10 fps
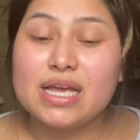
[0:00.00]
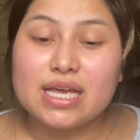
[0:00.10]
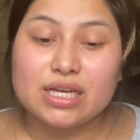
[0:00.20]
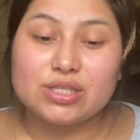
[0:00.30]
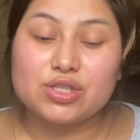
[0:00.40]

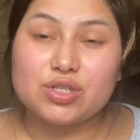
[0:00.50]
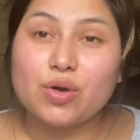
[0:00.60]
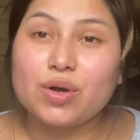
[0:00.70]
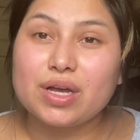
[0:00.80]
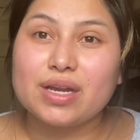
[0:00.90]
It's
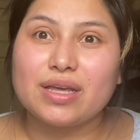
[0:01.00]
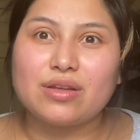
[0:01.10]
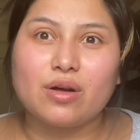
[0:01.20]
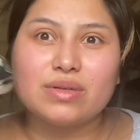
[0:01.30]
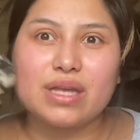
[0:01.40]
so good, and they're
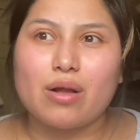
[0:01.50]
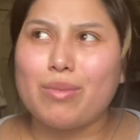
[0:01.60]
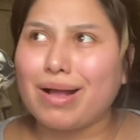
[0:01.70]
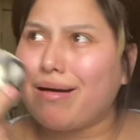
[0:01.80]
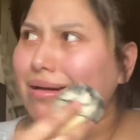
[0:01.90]
always like, oh
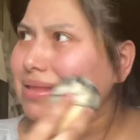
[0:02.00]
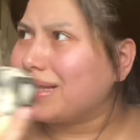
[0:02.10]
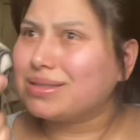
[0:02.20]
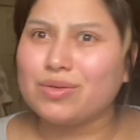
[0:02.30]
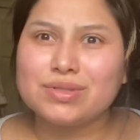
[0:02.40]
my god,
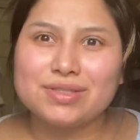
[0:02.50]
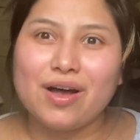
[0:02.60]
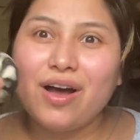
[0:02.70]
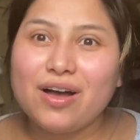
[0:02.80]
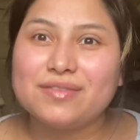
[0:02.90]
that's so
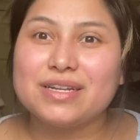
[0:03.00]
soft,